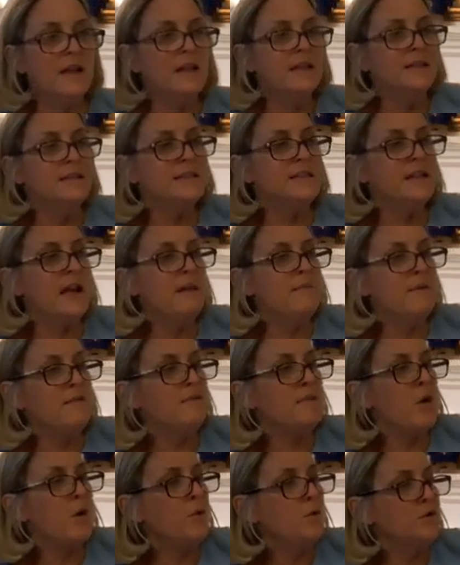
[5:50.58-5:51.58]
Some of
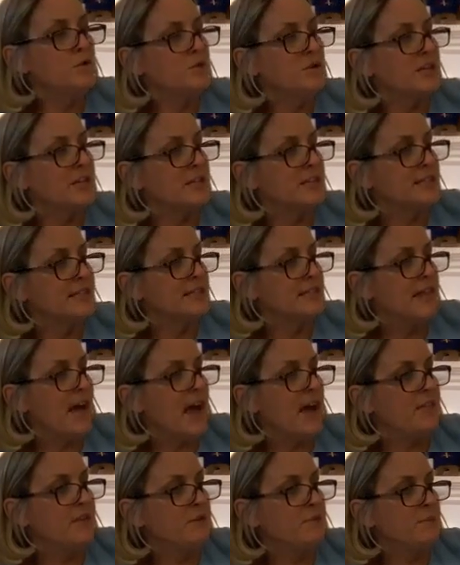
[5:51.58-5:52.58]
the older kids
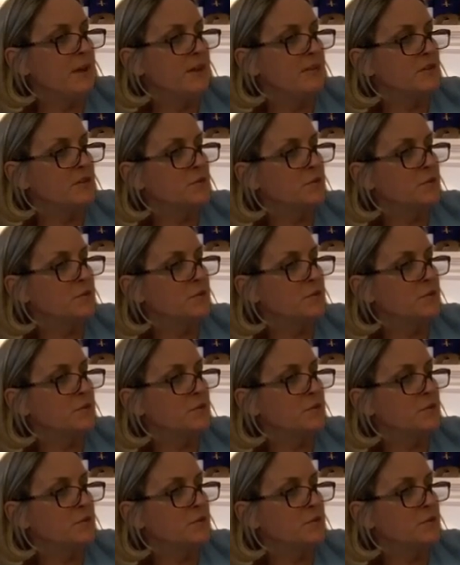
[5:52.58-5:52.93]
gathered by the